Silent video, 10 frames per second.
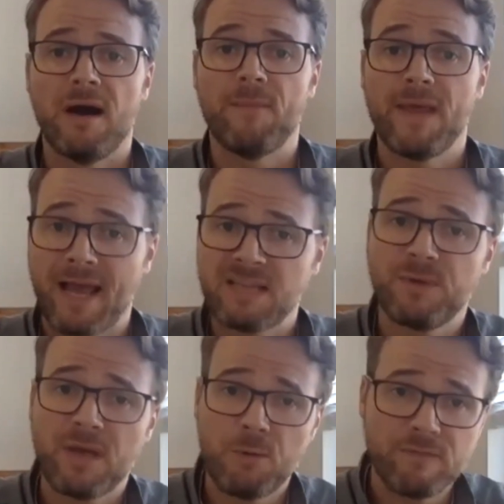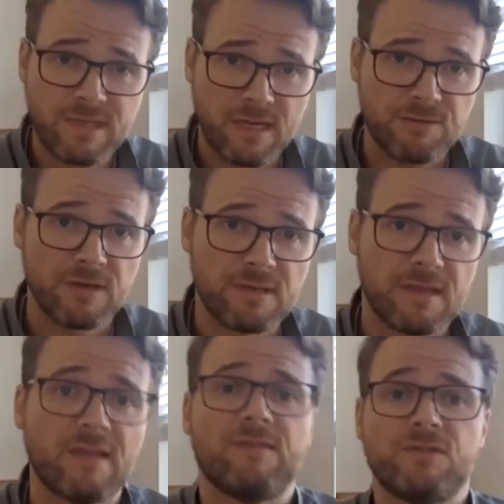It has become oversaturated,
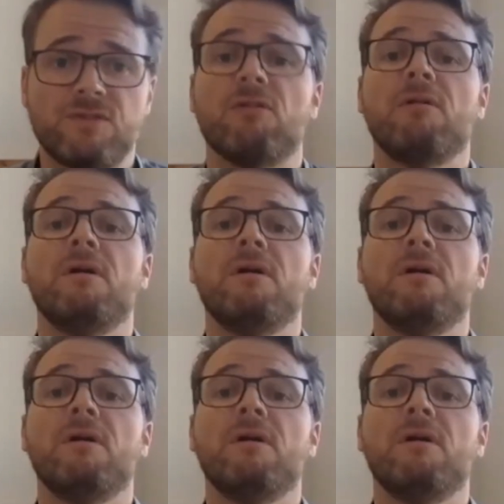that's for sure.